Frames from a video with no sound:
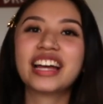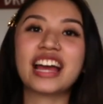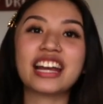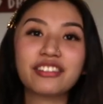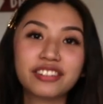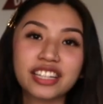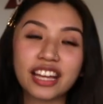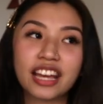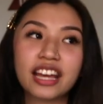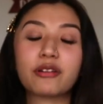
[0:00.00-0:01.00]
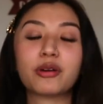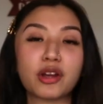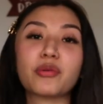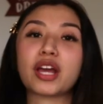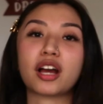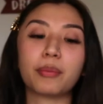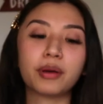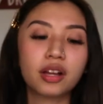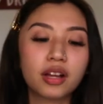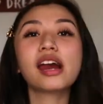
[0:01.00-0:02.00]
And every day when I wake
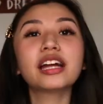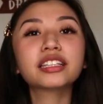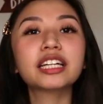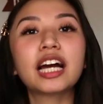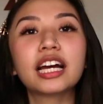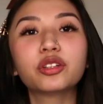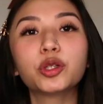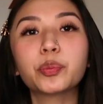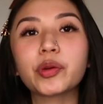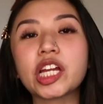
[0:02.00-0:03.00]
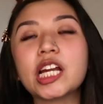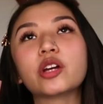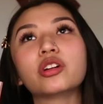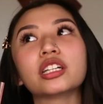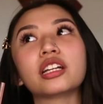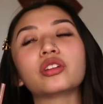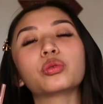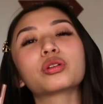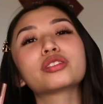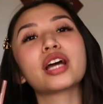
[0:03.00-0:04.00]
up. And kaya ito yung pinili ko na
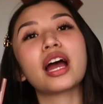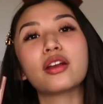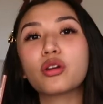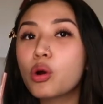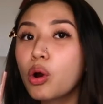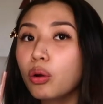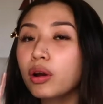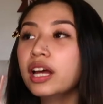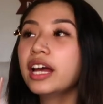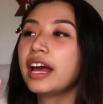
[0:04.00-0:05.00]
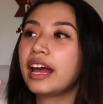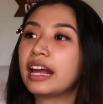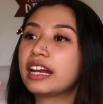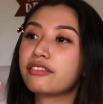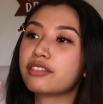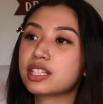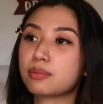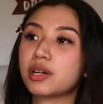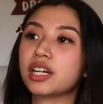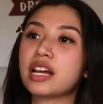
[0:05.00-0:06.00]
tattoo. Kasi I know and I've
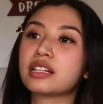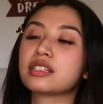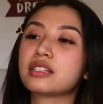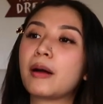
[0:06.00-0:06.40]
experienced